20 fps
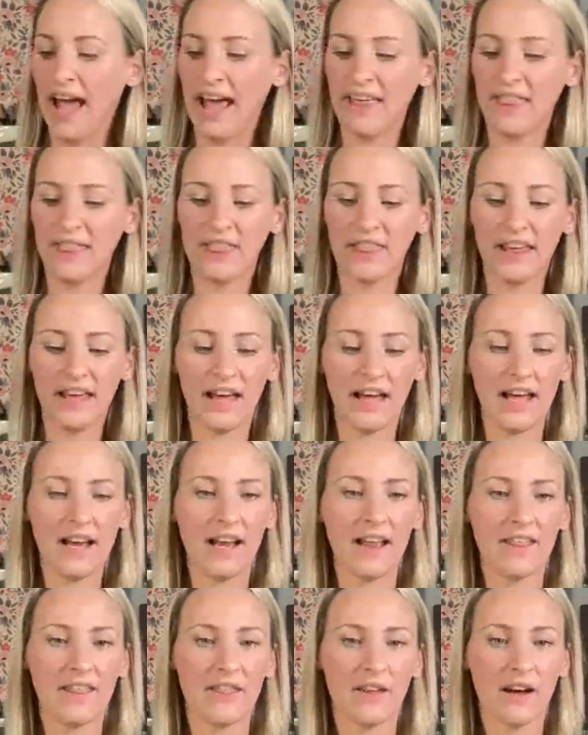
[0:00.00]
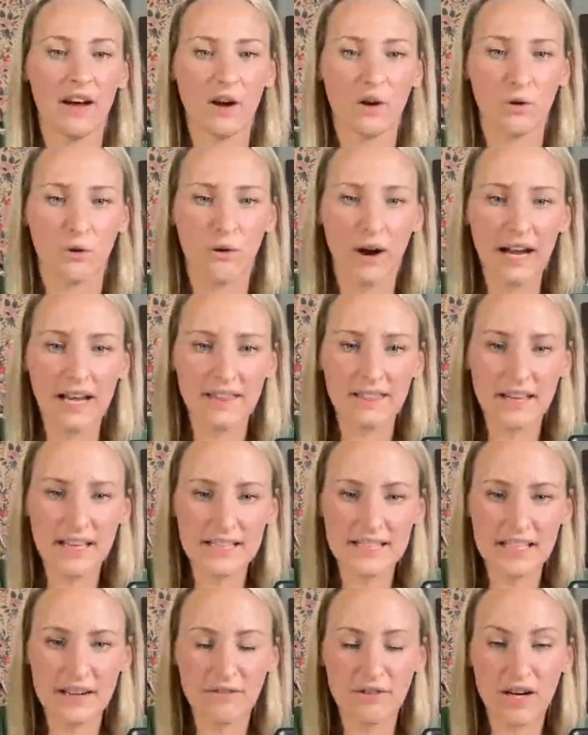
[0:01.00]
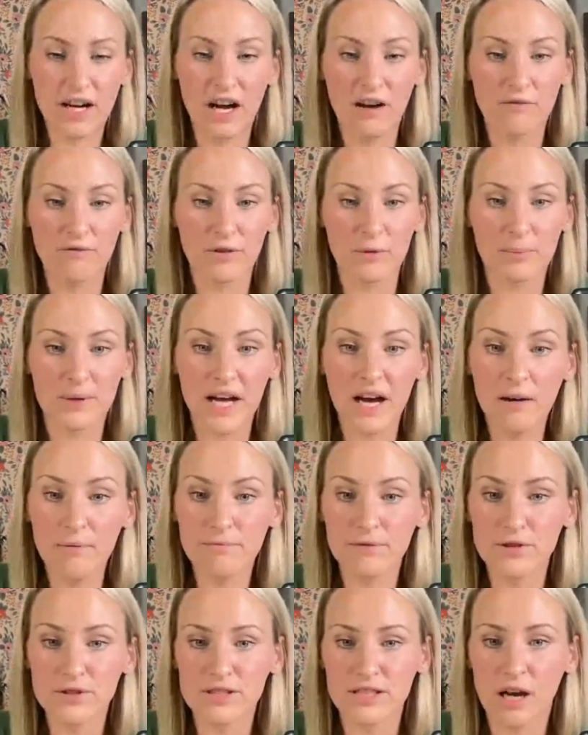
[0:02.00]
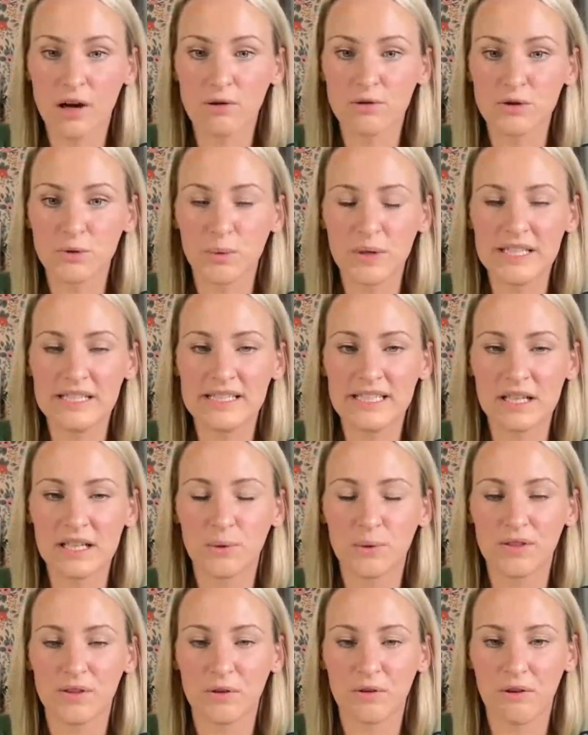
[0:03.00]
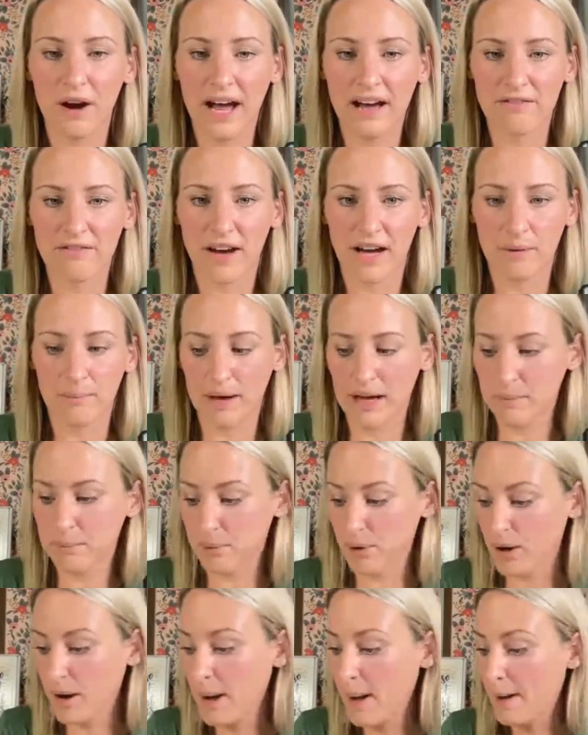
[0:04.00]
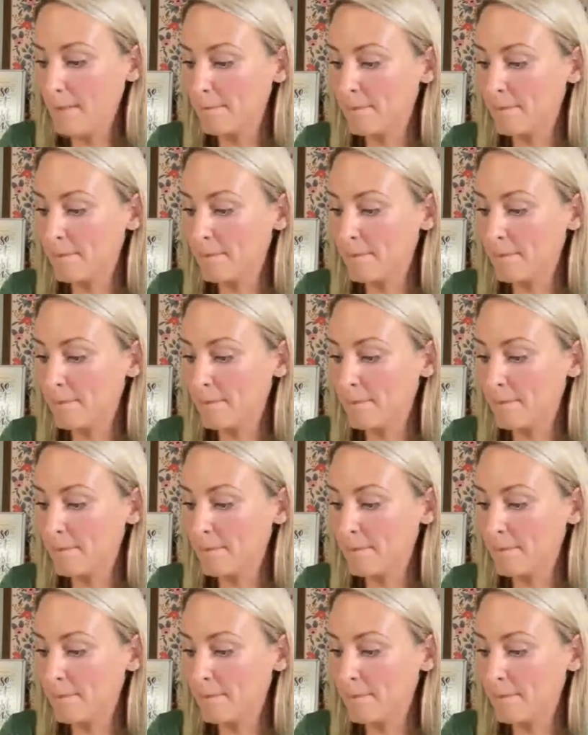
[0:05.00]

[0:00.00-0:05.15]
And then the great things never come from comfort zones we did with graphite paper.